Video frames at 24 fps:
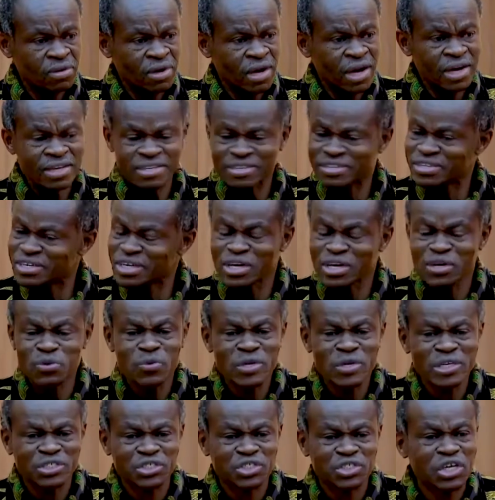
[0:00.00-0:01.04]
Until
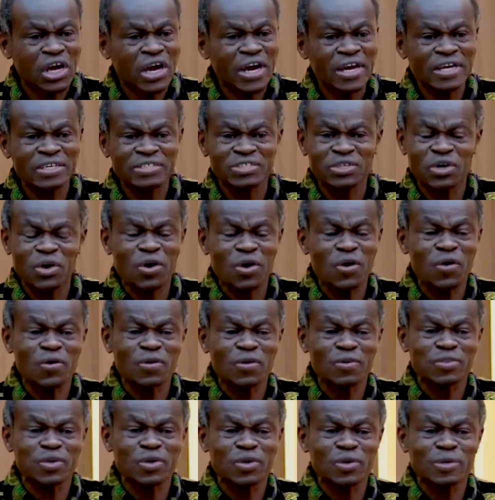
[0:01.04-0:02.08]
we change
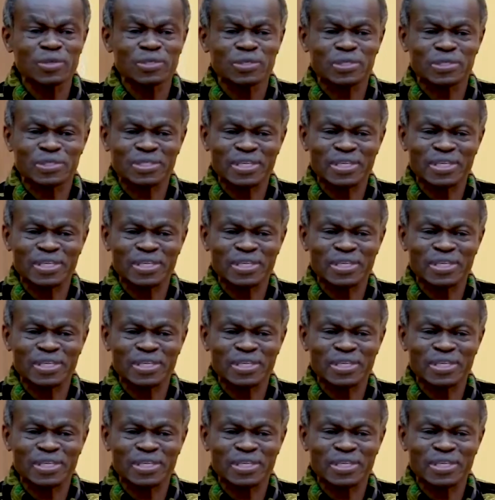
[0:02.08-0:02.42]
all those